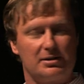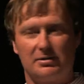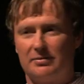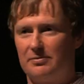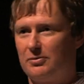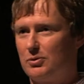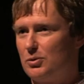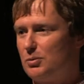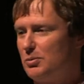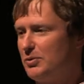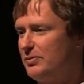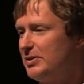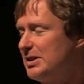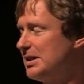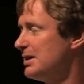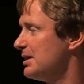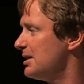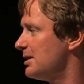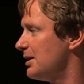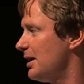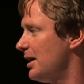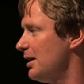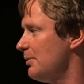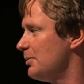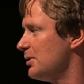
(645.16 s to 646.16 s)
a form of
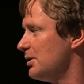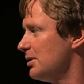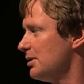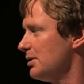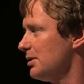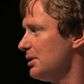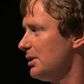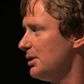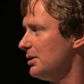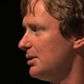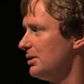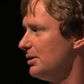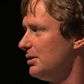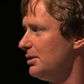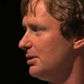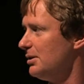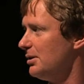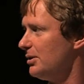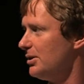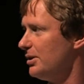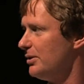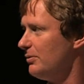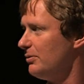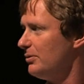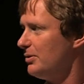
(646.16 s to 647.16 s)
entertainment, and you
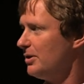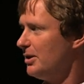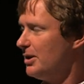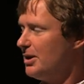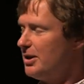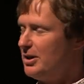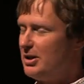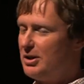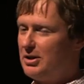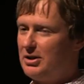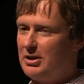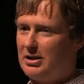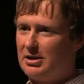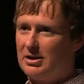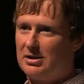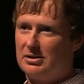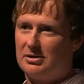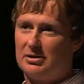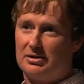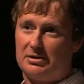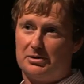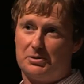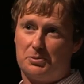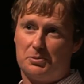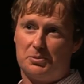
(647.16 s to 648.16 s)
know, you,
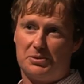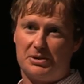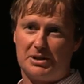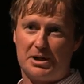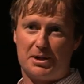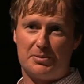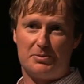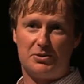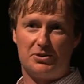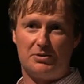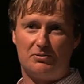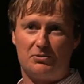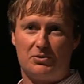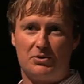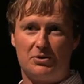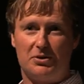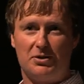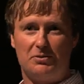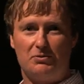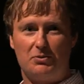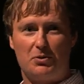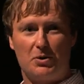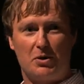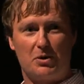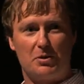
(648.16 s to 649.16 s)
and sometimes you
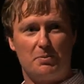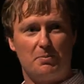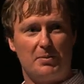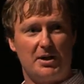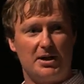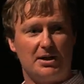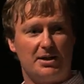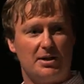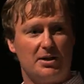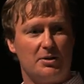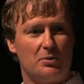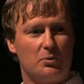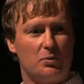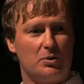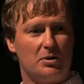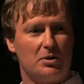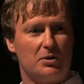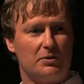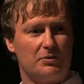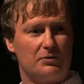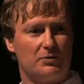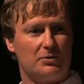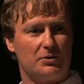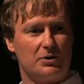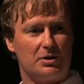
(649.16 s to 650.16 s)
you've got to make it
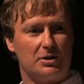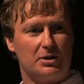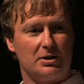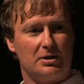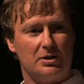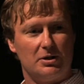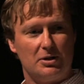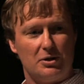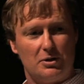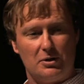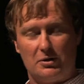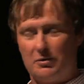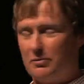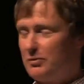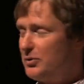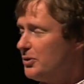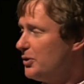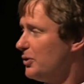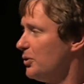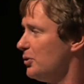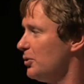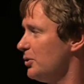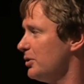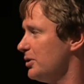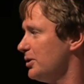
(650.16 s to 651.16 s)
work for the for
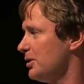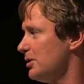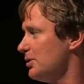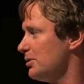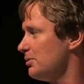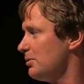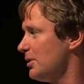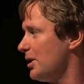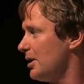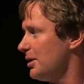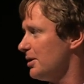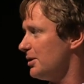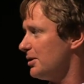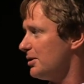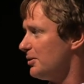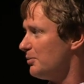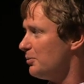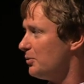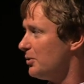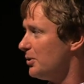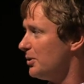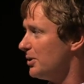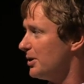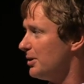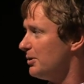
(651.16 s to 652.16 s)
the audience rather than
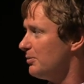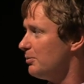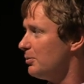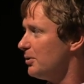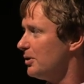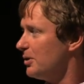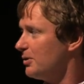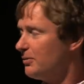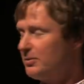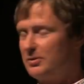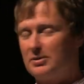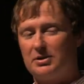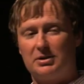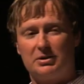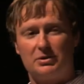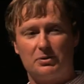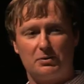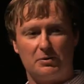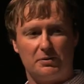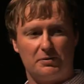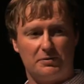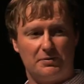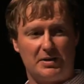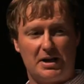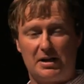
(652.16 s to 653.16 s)
work work for the
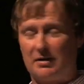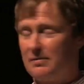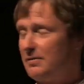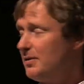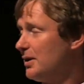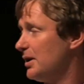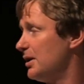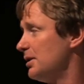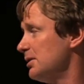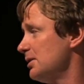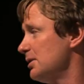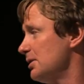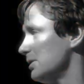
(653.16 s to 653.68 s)
sort of fact finders.